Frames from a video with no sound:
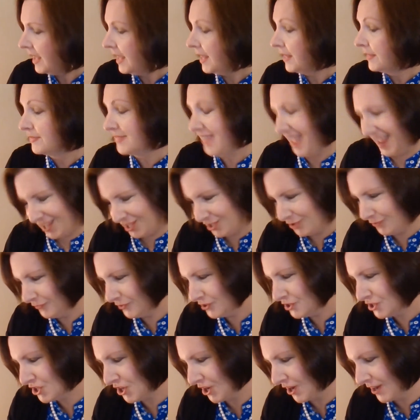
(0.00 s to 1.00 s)
"Thank you for
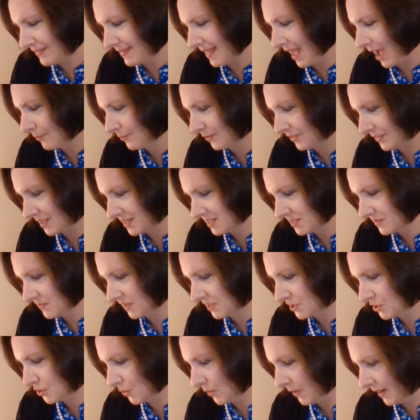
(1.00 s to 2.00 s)
sharing that with us,
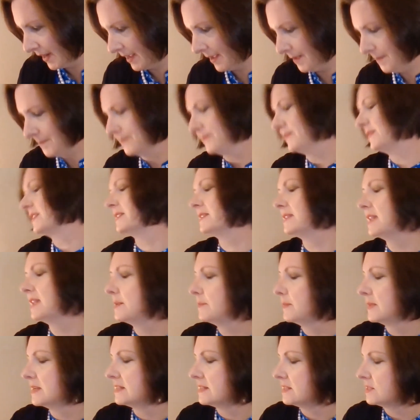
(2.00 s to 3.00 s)
Victoria," said
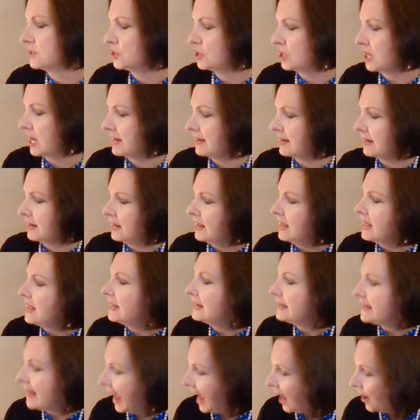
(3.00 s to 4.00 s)
Mrs. Chudd.
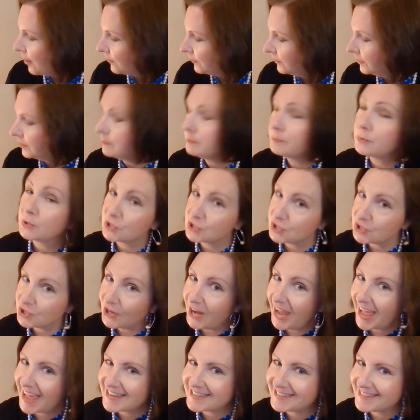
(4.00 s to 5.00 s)
"Now, put your
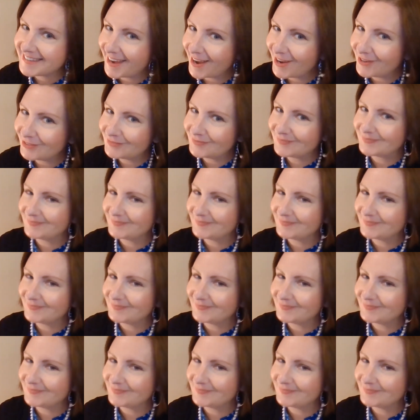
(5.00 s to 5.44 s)
head down."